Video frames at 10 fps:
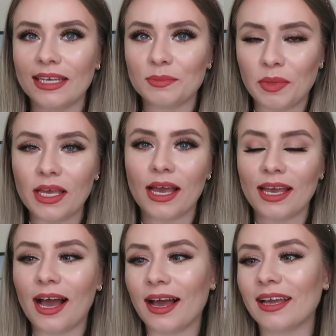It's
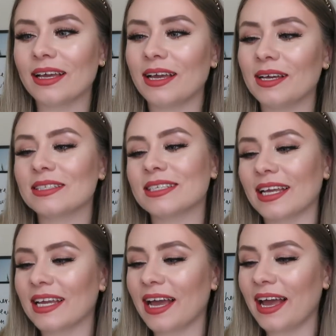PAI uh,
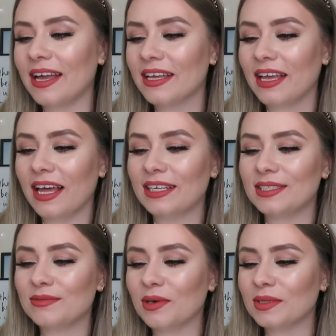skincare and
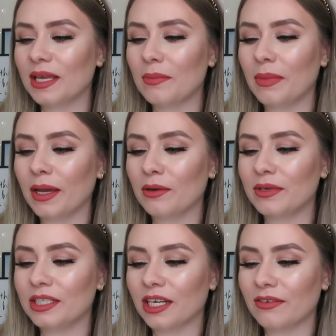it's the Rose Hip Bio
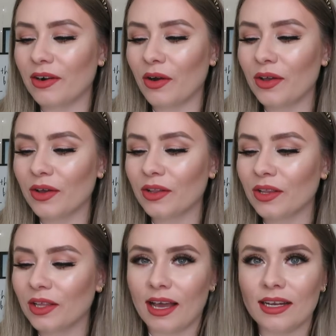Regenerate
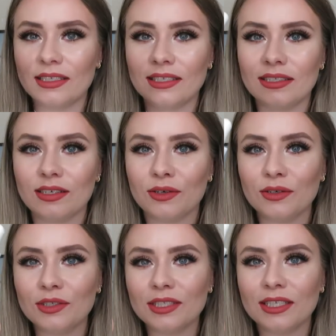Oil and it's this
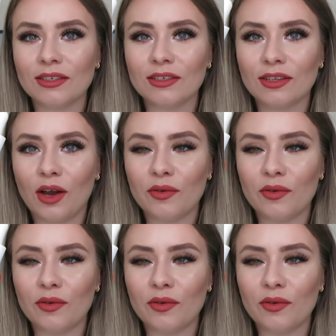gorgeous little